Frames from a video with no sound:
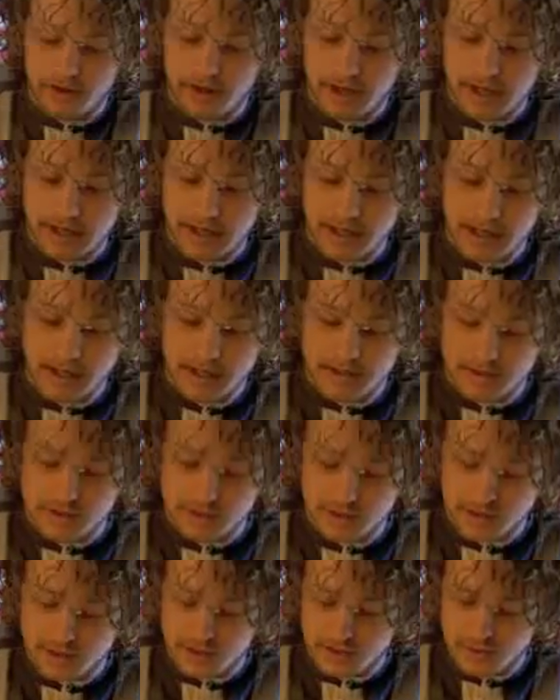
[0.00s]
I actually
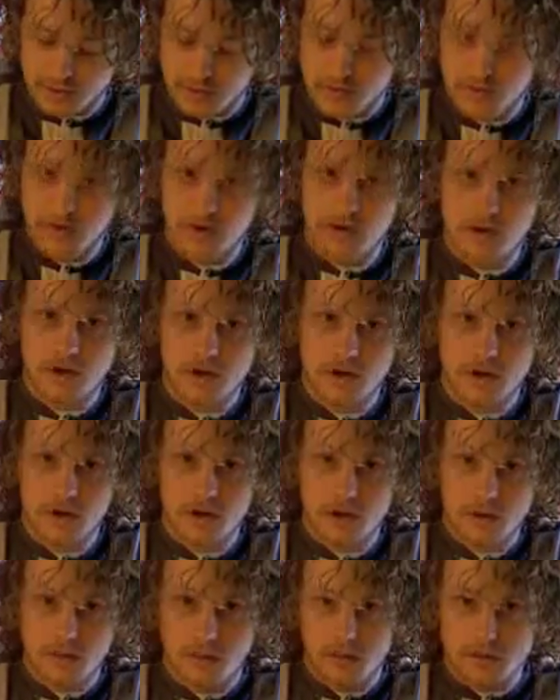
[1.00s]
just
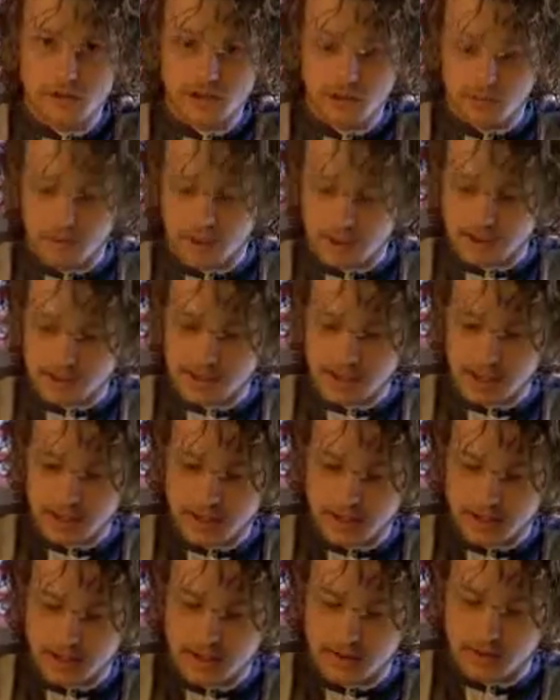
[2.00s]
mostly watch that
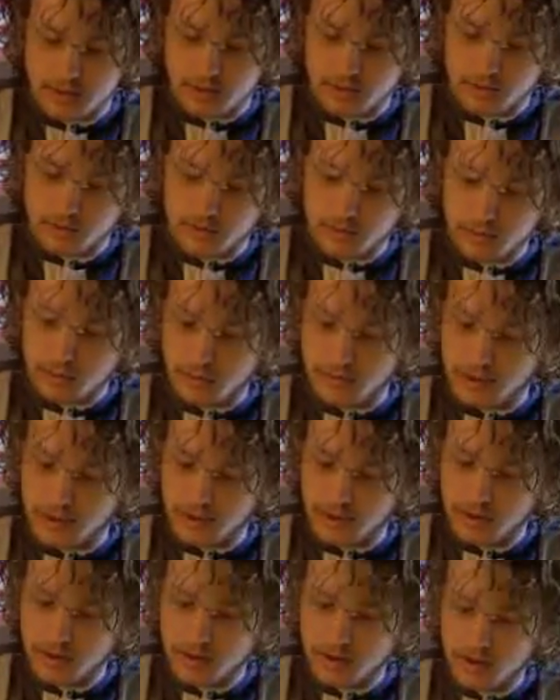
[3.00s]
instead of the real movie.